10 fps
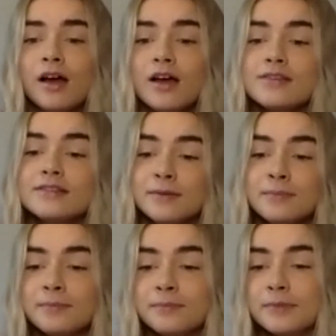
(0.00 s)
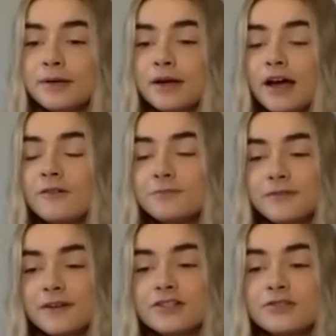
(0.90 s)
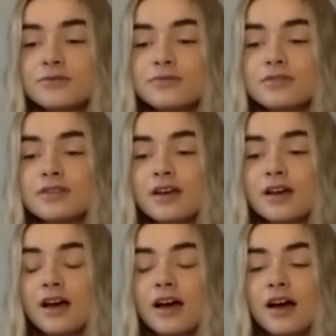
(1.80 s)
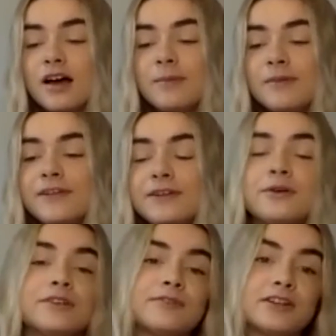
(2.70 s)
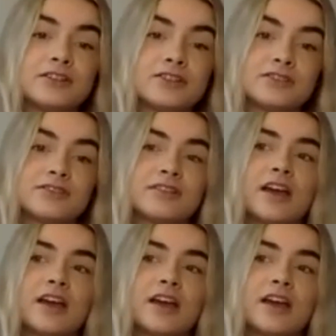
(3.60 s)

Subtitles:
Some health professionals, if they're not on a register,